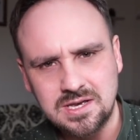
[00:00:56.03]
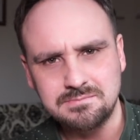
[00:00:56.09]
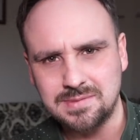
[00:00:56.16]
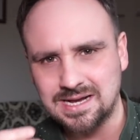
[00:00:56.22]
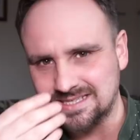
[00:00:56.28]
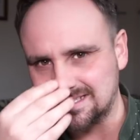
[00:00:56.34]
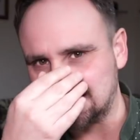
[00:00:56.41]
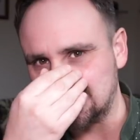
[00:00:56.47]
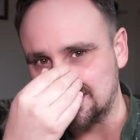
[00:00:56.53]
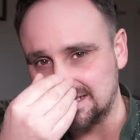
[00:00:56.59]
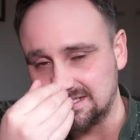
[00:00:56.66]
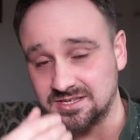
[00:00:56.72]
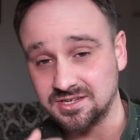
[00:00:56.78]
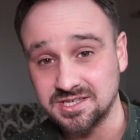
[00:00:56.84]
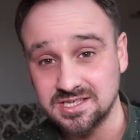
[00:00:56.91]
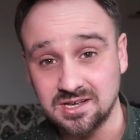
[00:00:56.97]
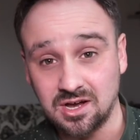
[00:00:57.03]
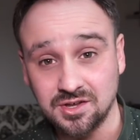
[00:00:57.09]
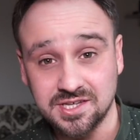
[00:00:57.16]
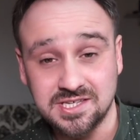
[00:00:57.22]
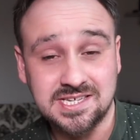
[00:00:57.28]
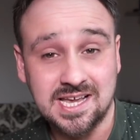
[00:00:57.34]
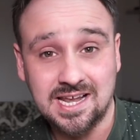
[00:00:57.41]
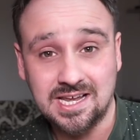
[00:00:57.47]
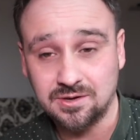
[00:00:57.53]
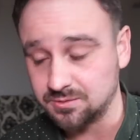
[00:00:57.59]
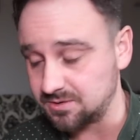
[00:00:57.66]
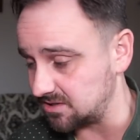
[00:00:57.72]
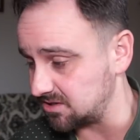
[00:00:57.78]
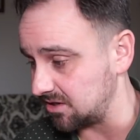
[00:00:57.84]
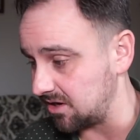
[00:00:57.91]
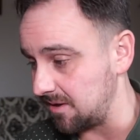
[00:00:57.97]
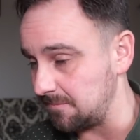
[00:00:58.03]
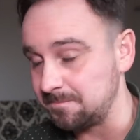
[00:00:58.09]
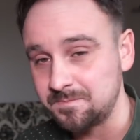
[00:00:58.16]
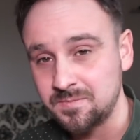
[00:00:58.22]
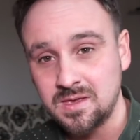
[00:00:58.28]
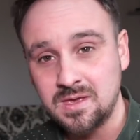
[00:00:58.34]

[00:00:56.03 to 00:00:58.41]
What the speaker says: Man City's on the telly all the time.